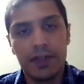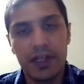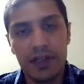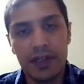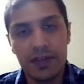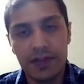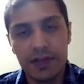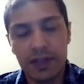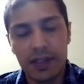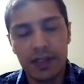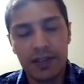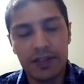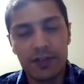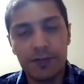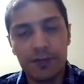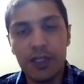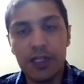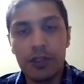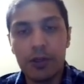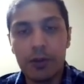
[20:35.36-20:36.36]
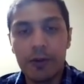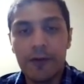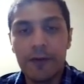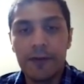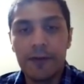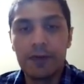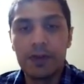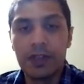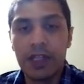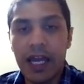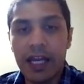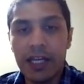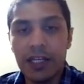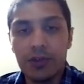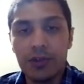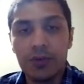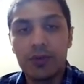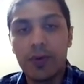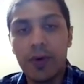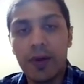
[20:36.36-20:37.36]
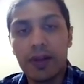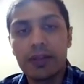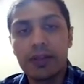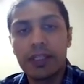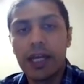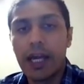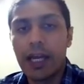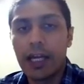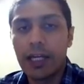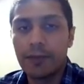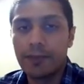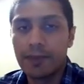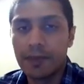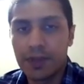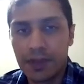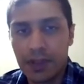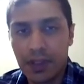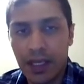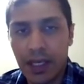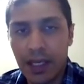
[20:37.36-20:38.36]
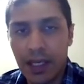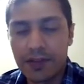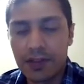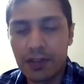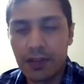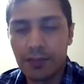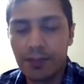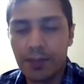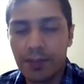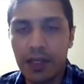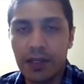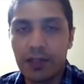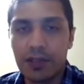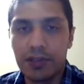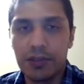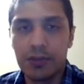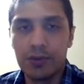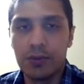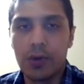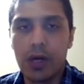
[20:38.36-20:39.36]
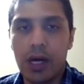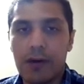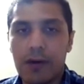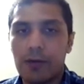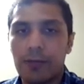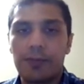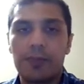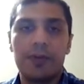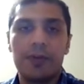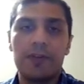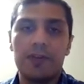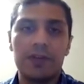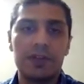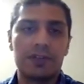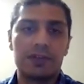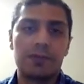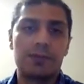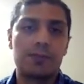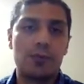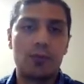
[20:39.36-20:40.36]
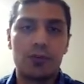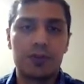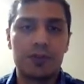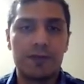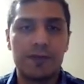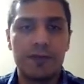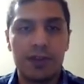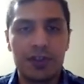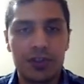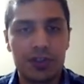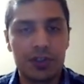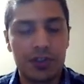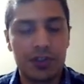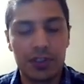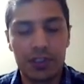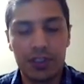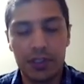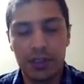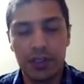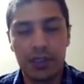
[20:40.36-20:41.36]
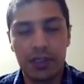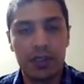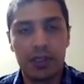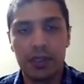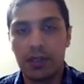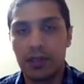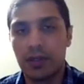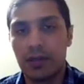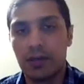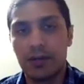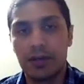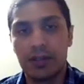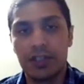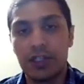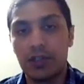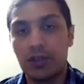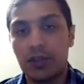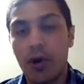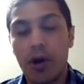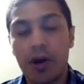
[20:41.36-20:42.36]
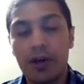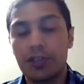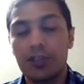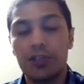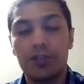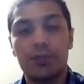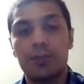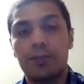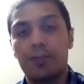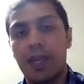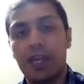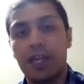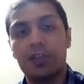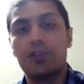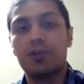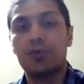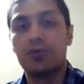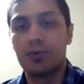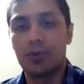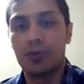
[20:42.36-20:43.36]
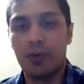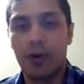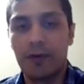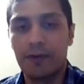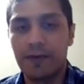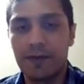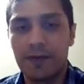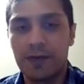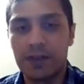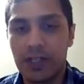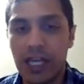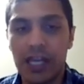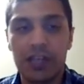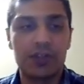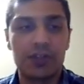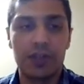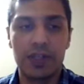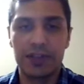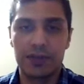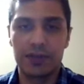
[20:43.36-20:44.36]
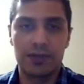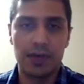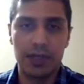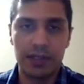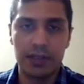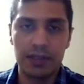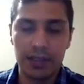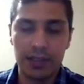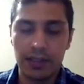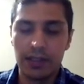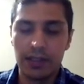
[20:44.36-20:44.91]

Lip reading: there's a speed of 9 to 12 times as compared to our previous approach, which did not make use of stage clustering.